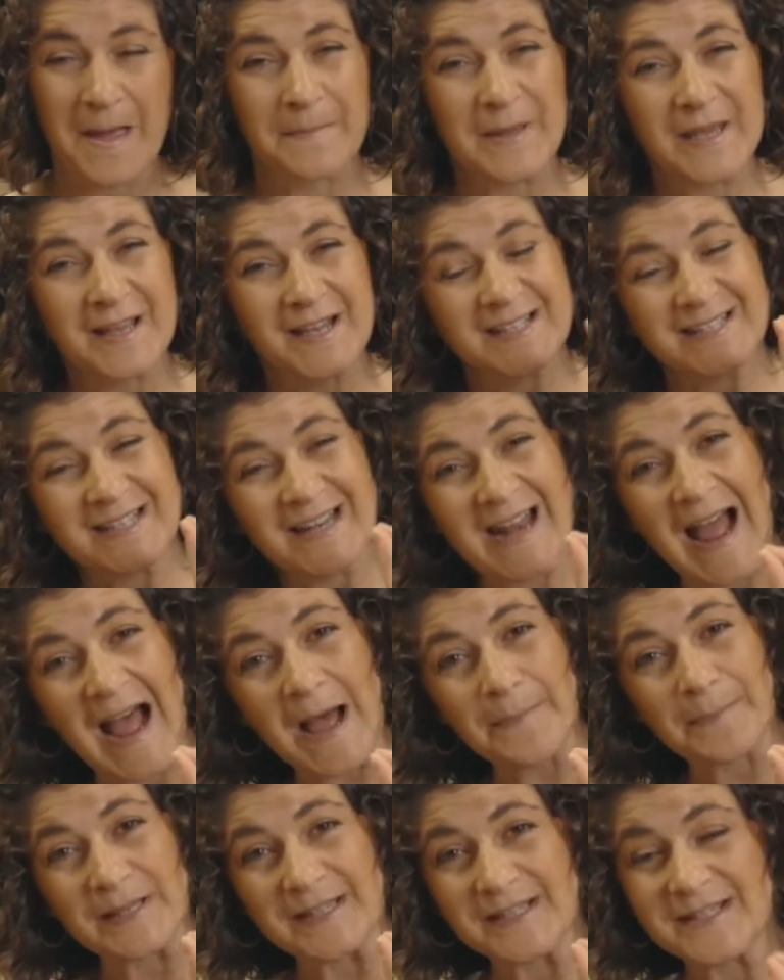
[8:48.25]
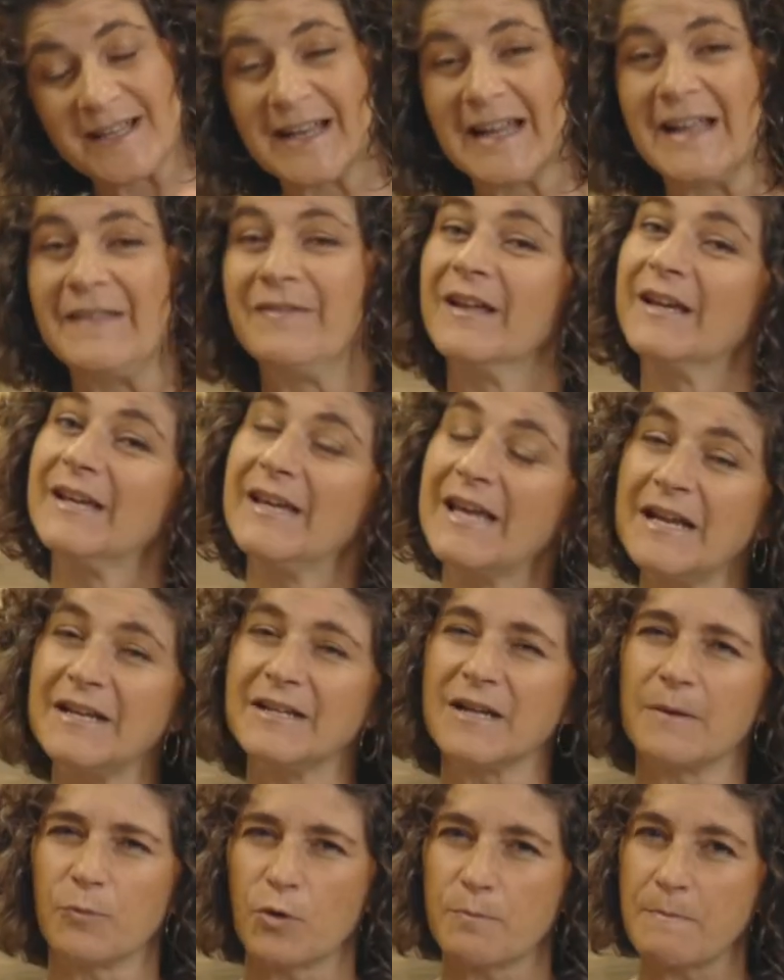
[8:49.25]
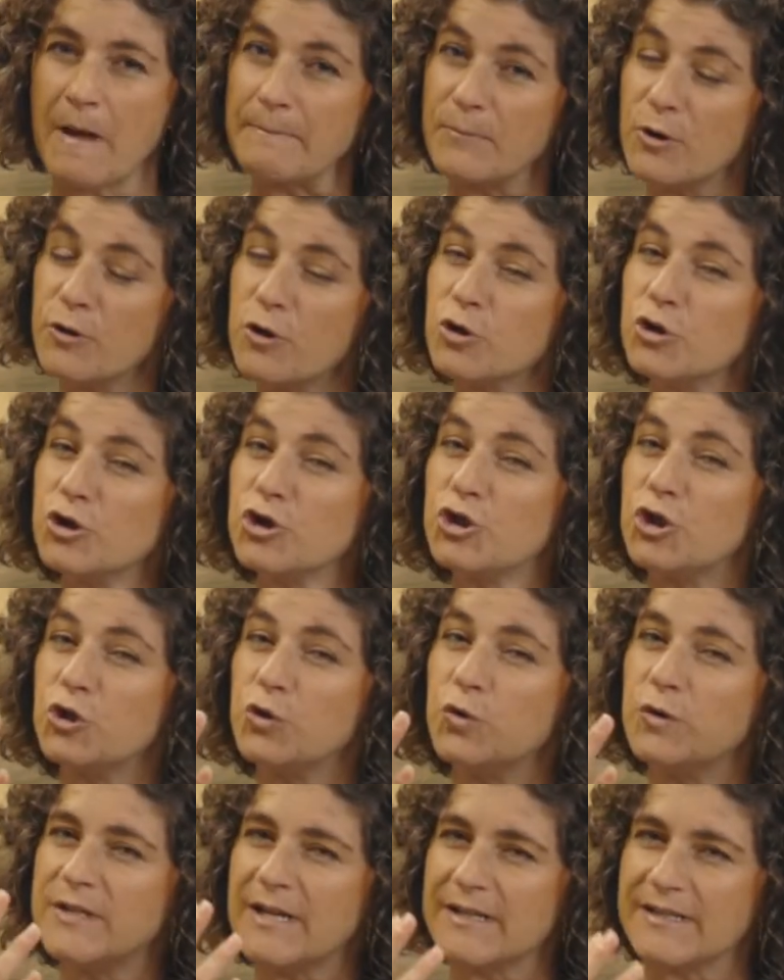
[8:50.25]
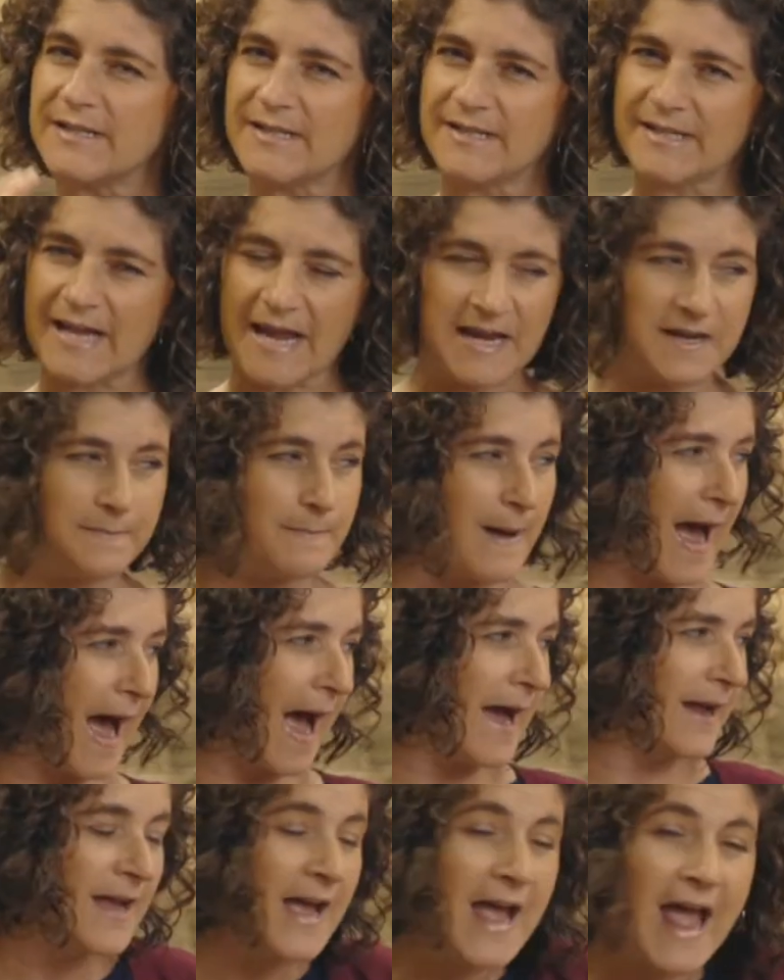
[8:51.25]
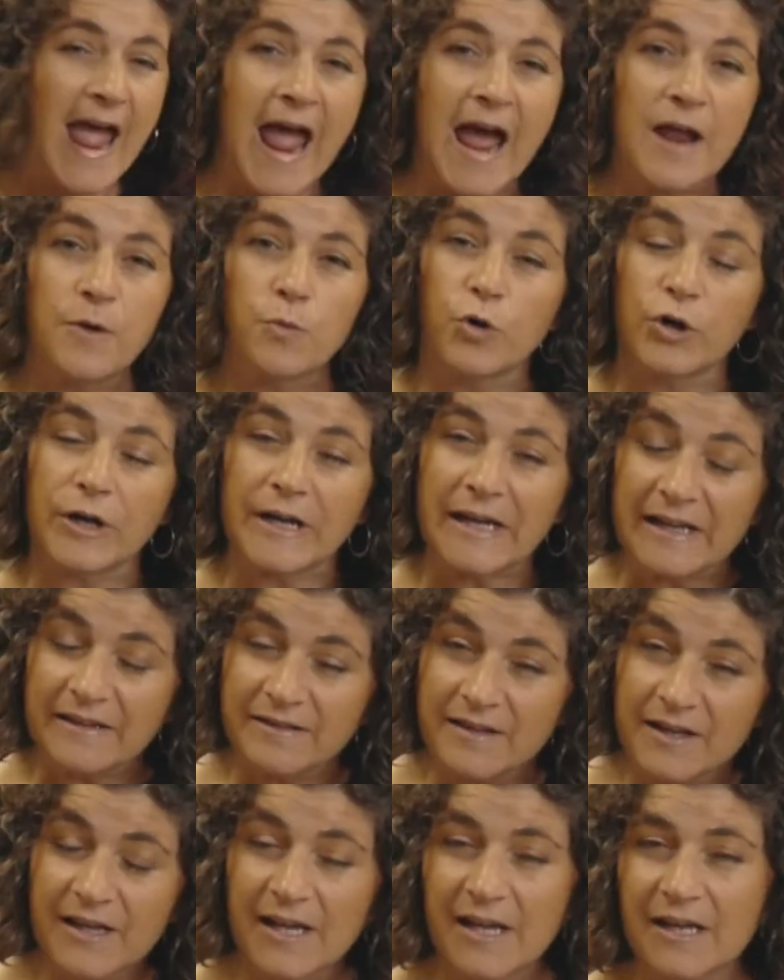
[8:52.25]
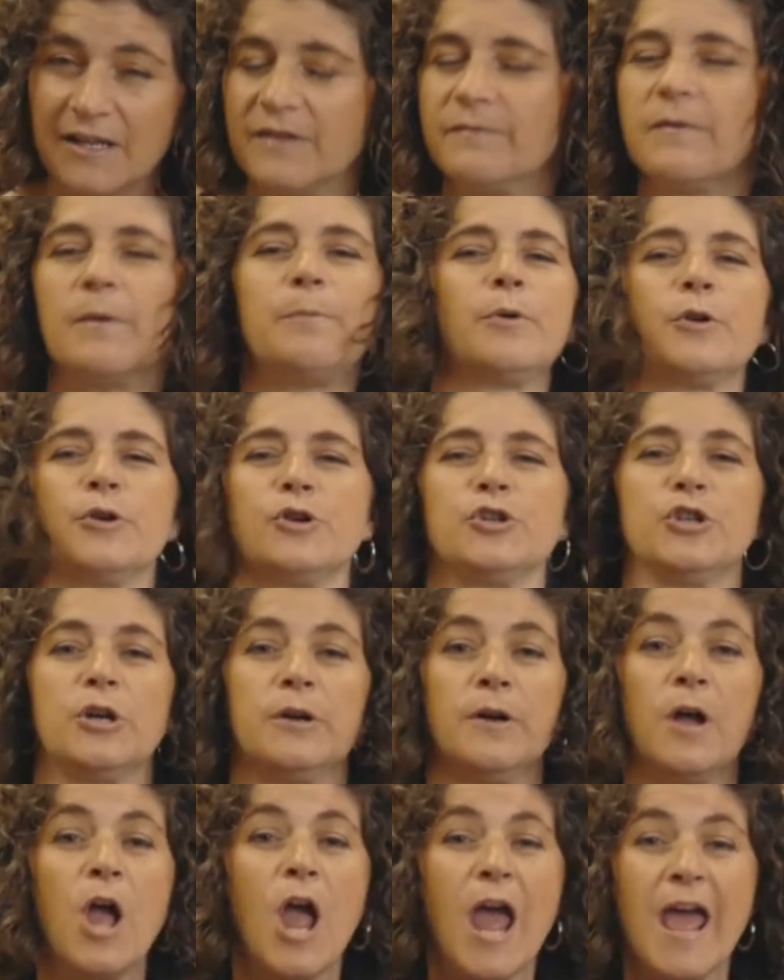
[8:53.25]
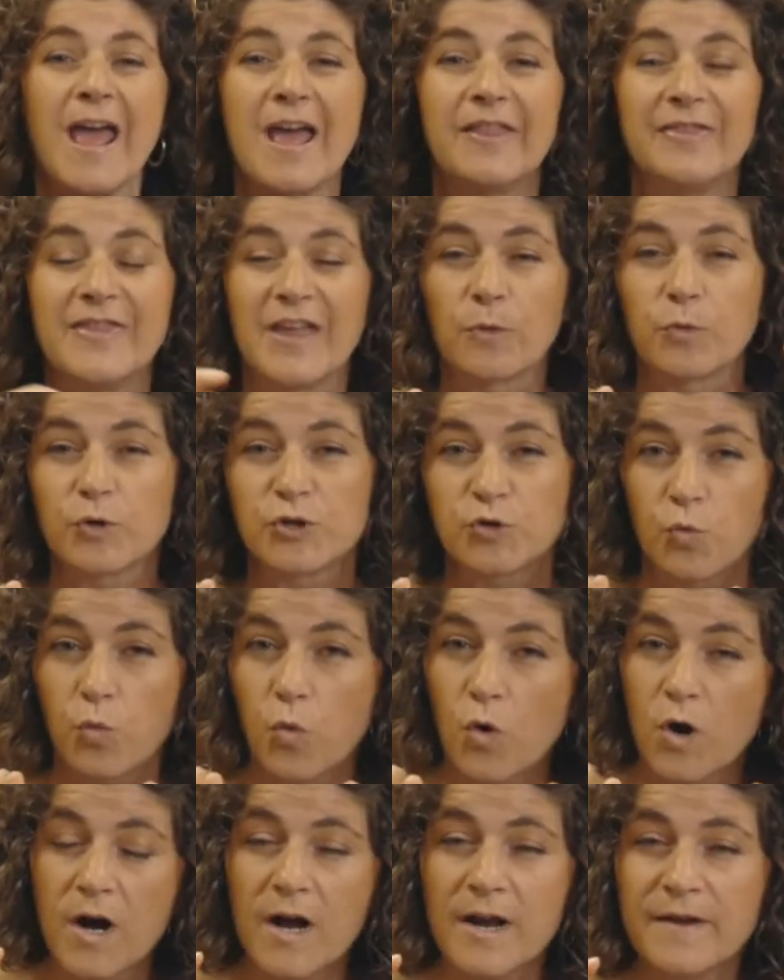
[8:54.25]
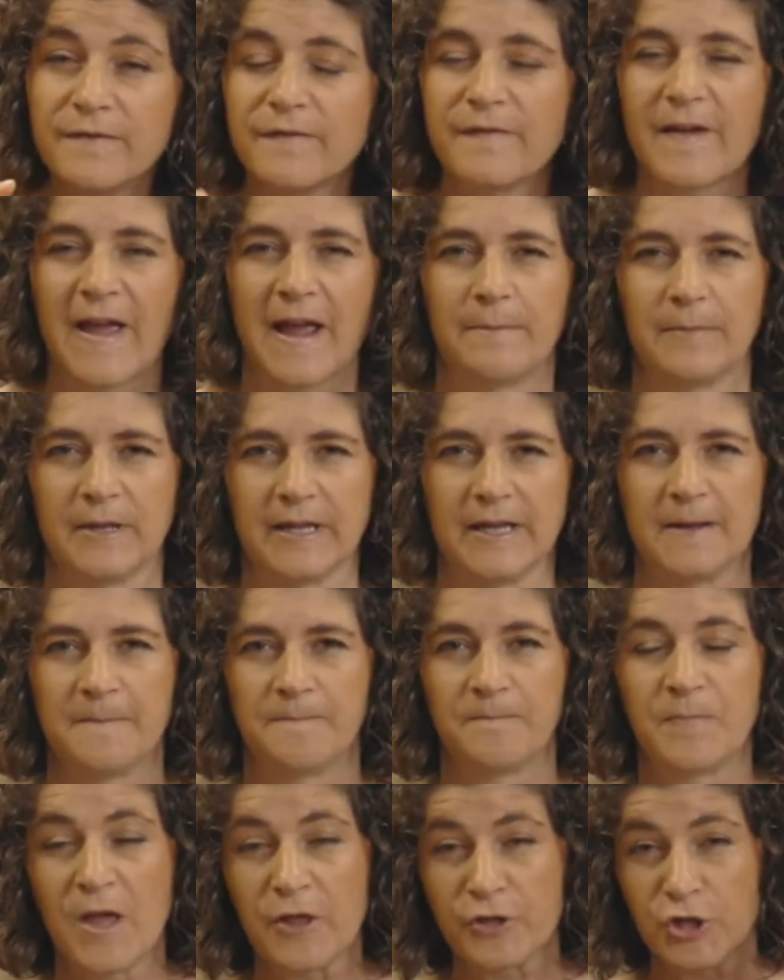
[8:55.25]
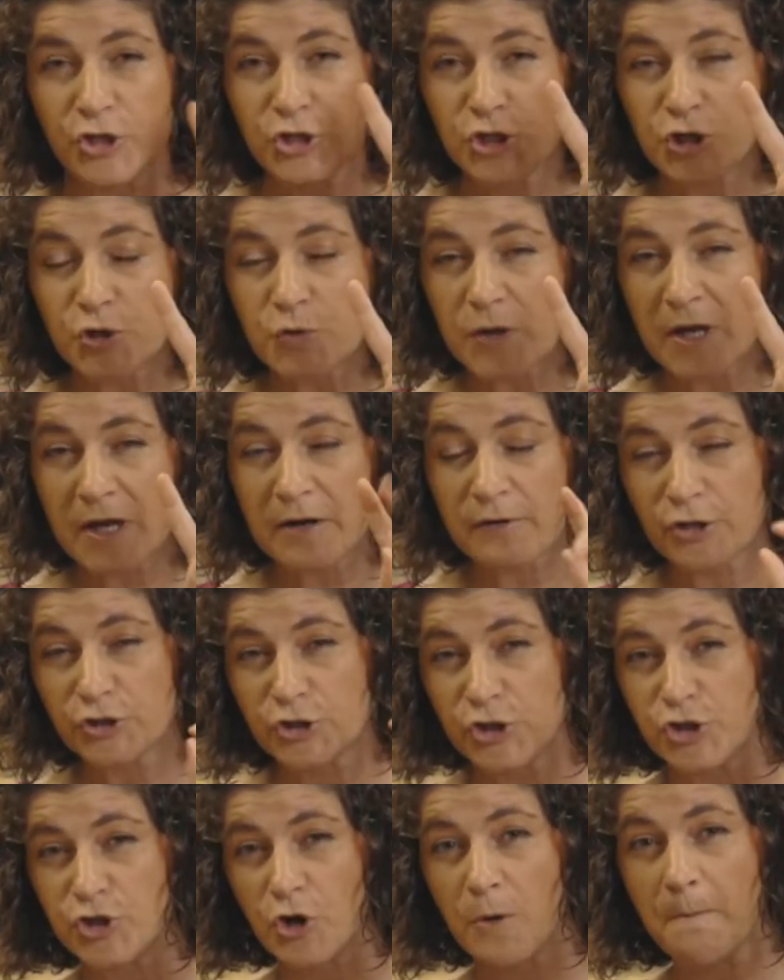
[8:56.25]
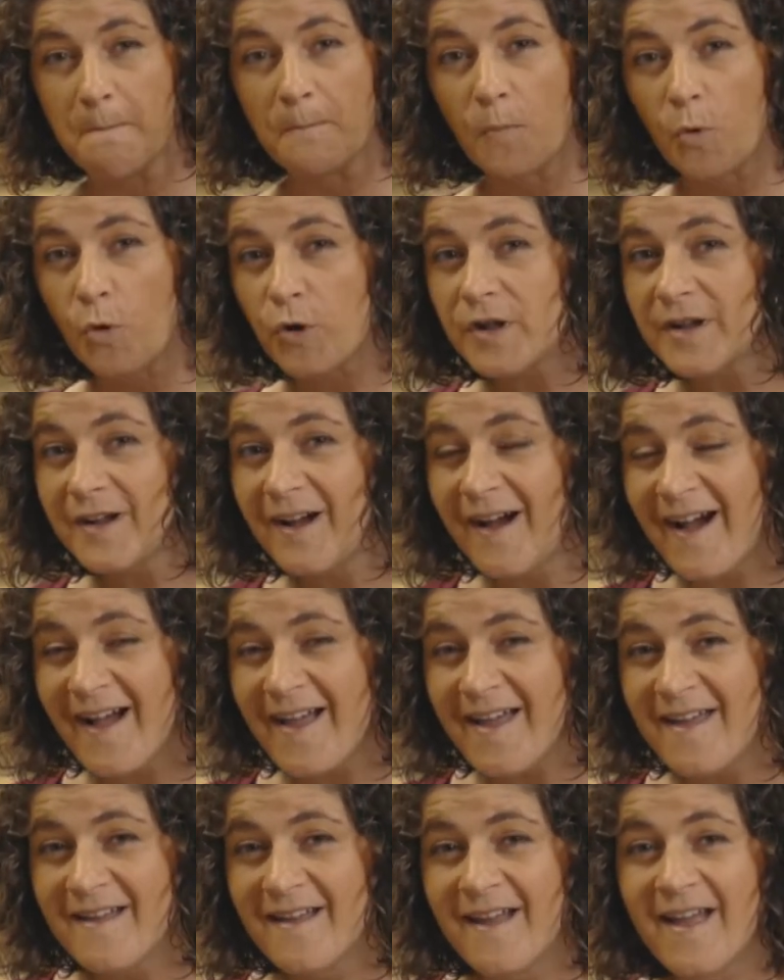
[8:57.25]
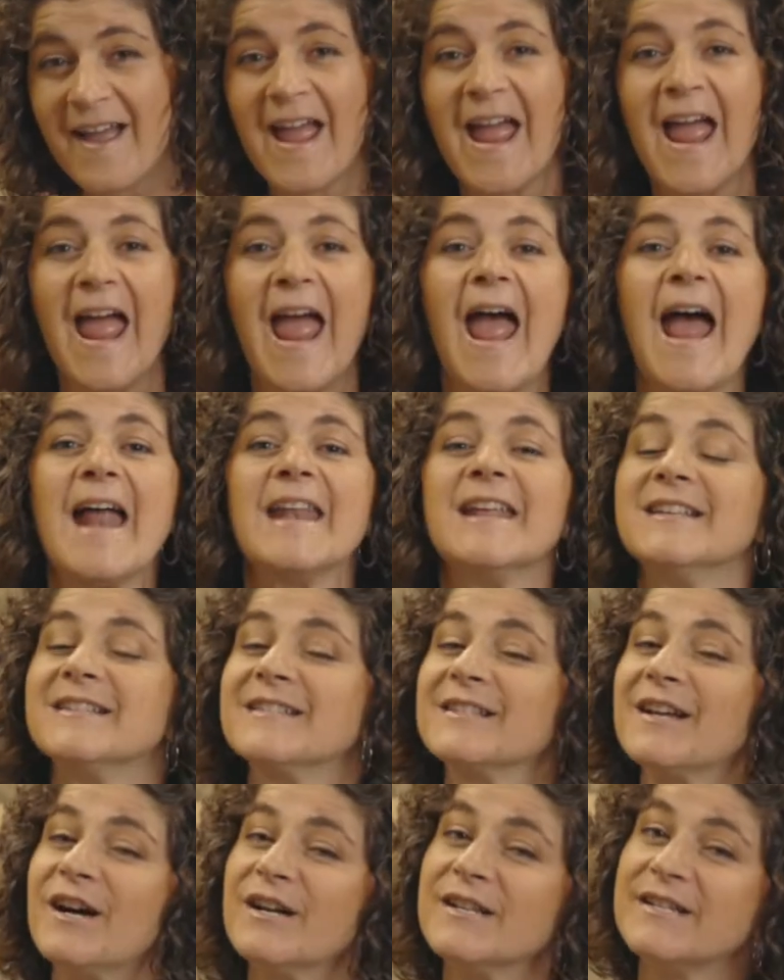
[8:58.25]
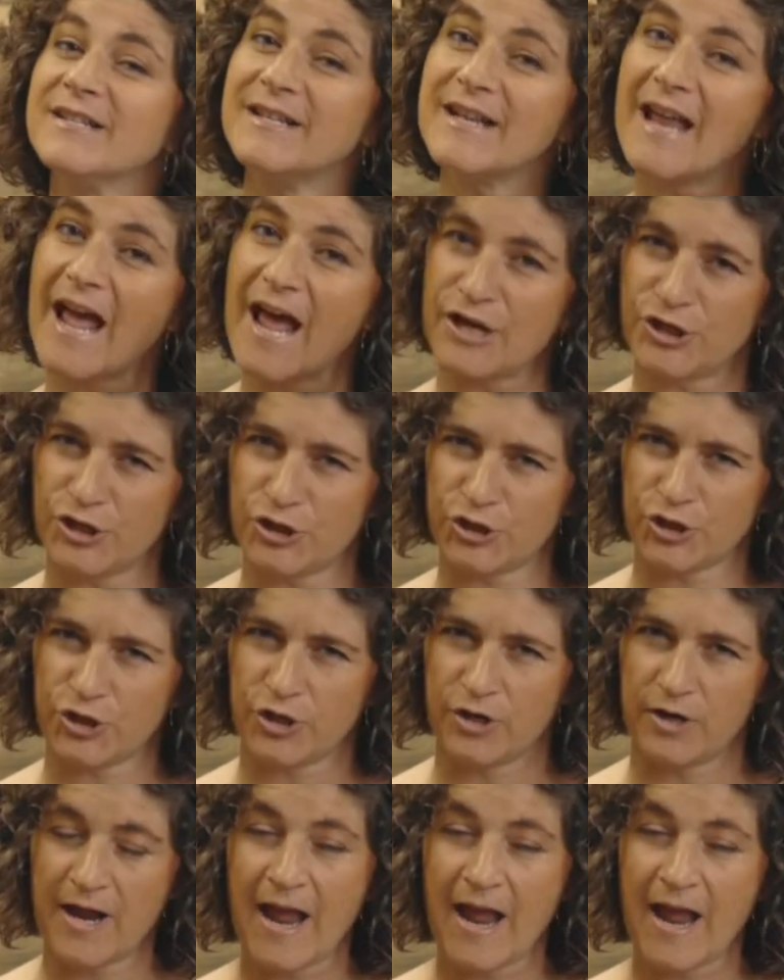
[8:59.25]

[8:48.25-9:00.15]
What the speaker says: because it happens that in the kingdom, remember those Jews that stayed back and were in the kingdom of Persia, there was one family. The two characters are Mordecai and his cousin Esther.